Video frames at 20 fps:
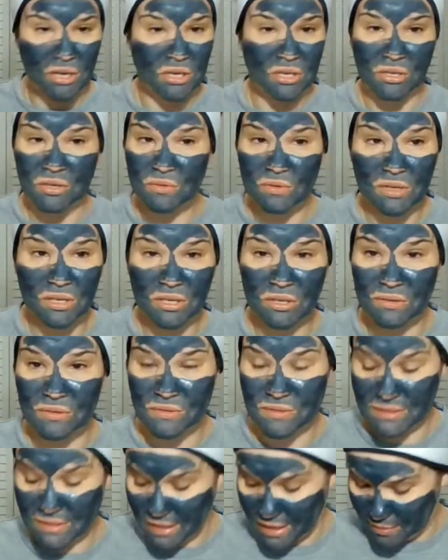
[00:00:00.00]
You can
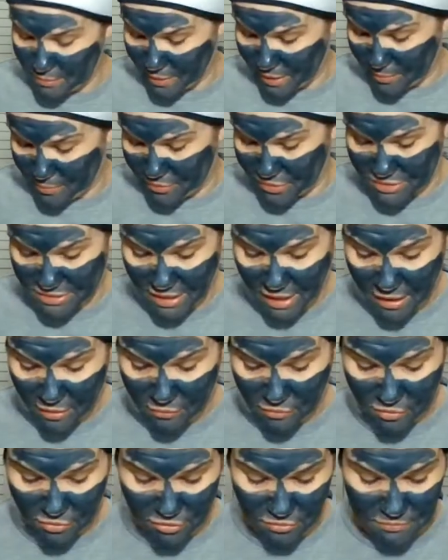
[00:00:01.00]
use a paper
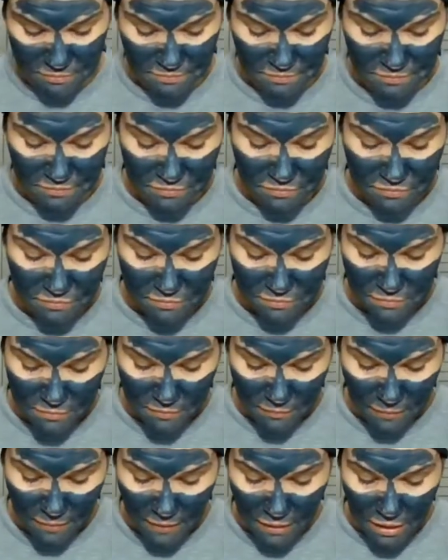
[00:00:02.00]
towel.
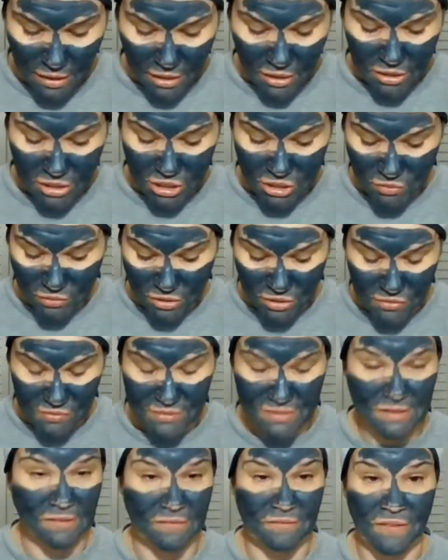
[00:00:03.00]
You can
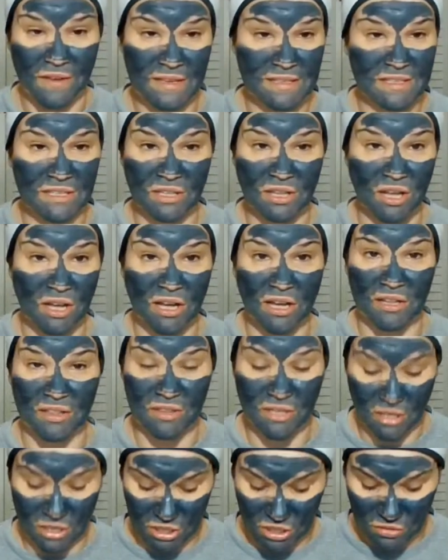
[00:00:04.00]
use a face cloth.
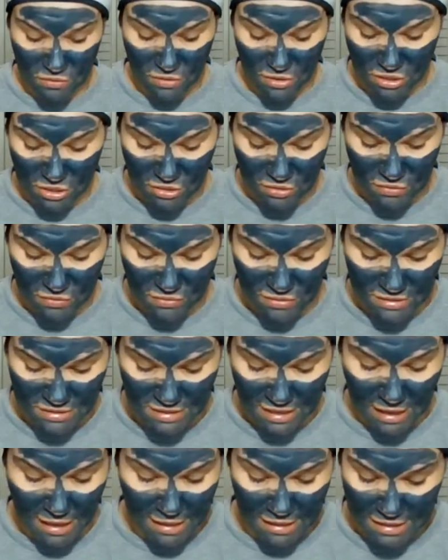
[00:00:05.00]
You can use
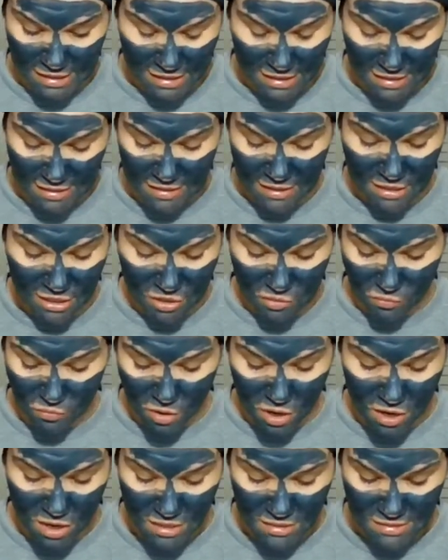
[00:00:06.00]
anything that you
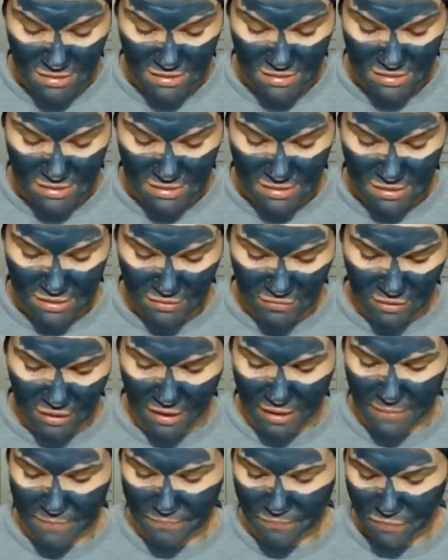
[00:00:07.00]
want,
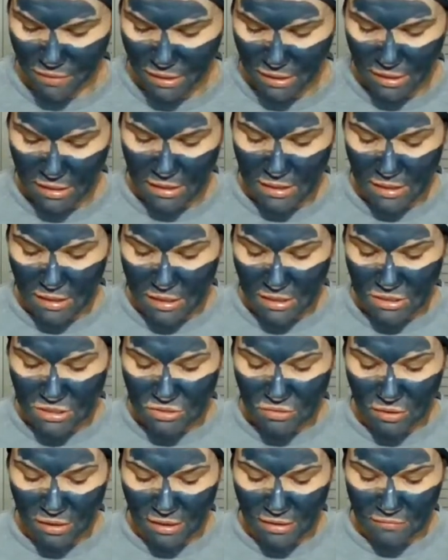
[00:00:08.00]
okay?
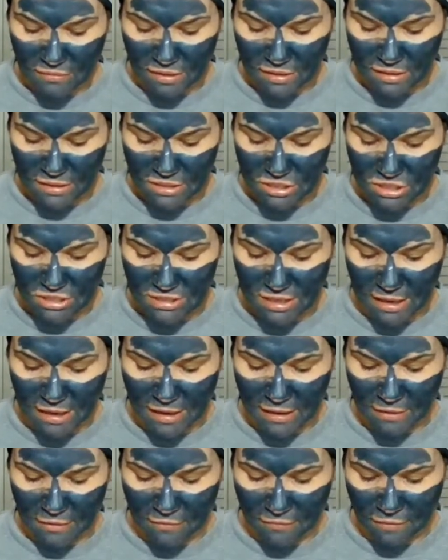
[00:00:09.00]
So I really just
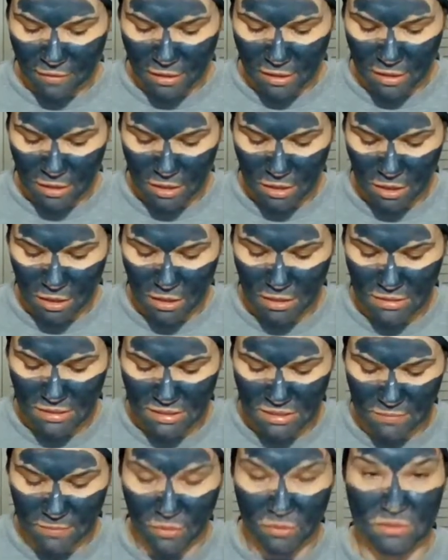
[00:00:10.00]
have a
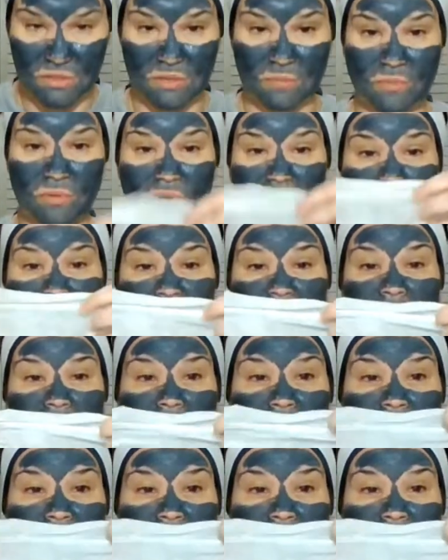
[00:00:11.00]
disposable